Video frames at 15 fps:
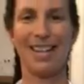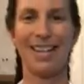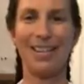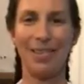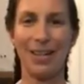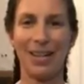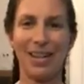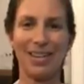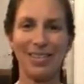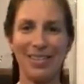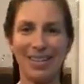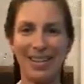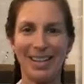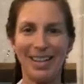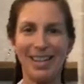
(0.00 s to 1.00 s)
There we go.
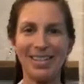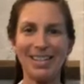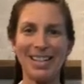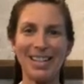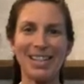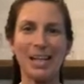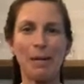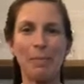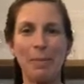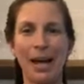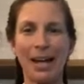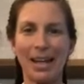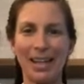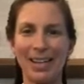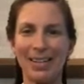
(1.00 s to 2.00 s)
I'll have to stand
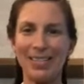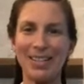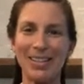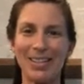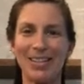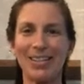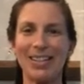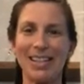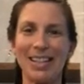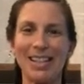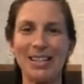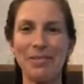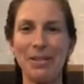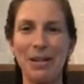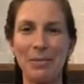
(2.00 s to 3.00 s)
back here so you can
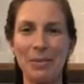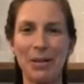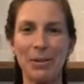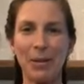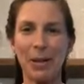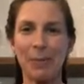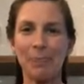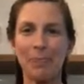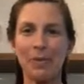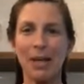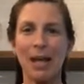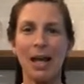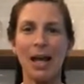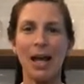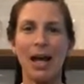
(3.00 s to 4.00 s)
see what I'm doing.
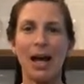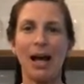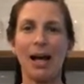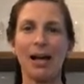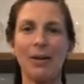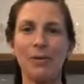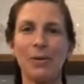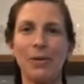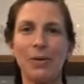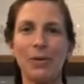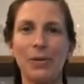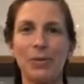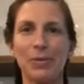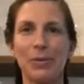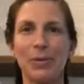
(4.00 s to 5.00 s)
I will go
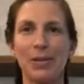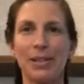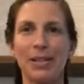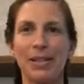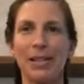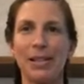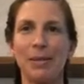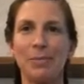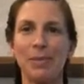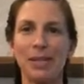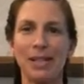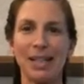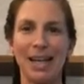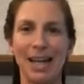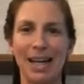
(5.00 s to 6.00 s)
through all the
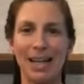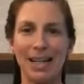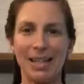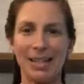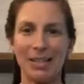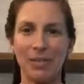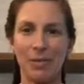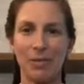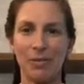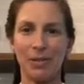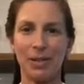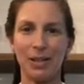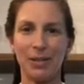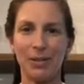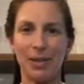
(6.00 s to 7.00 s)
steps and
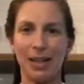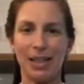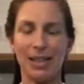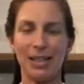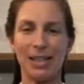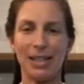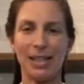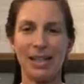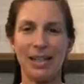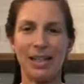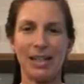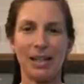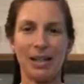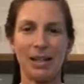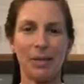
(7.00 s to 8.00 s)
hopefully you can see,
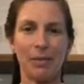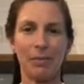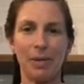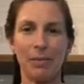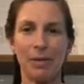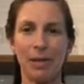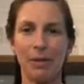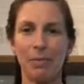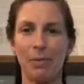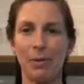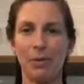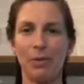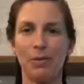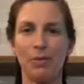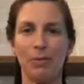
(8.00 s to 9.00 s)
and I'll maybe
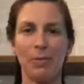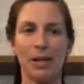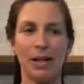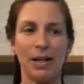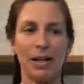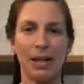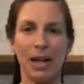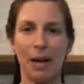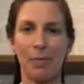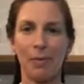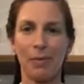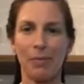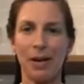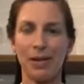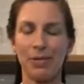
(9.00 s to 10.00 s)
move my
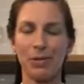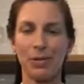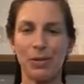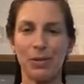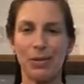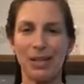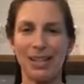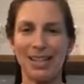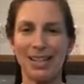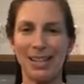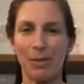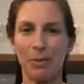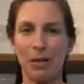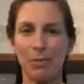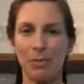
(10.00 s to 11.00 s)
camera around so you can
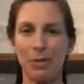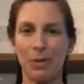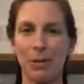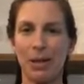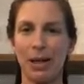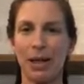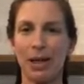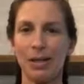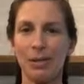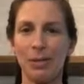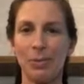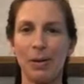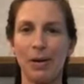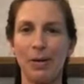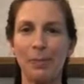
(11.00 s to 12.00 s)
see what I'm doing as
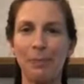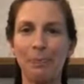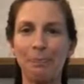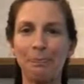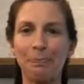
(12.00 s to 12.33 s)
well.